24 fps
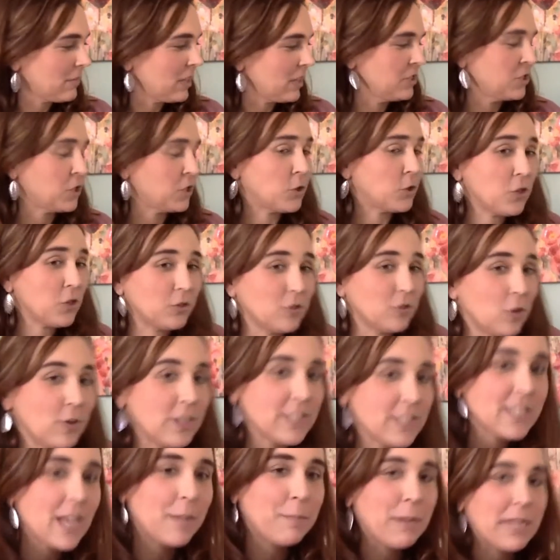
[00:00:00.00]
So you'll
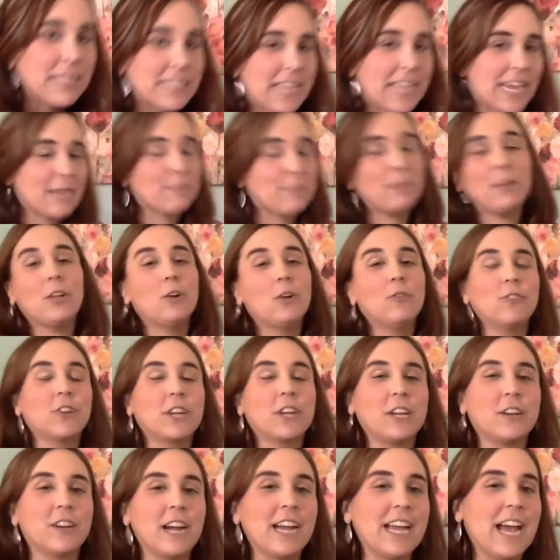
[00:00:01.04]
notice on my table over
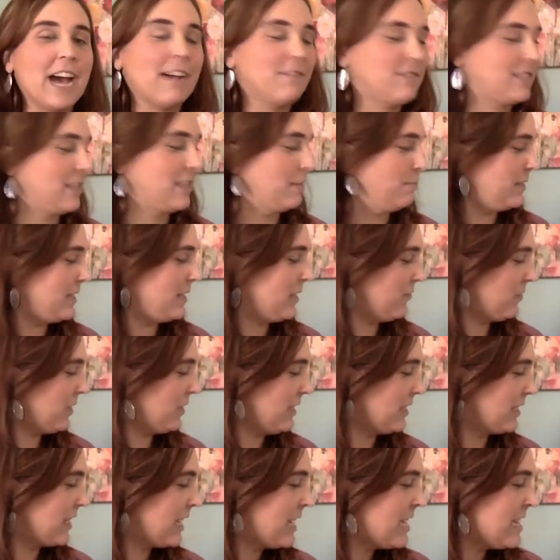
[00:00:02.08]
here I have some different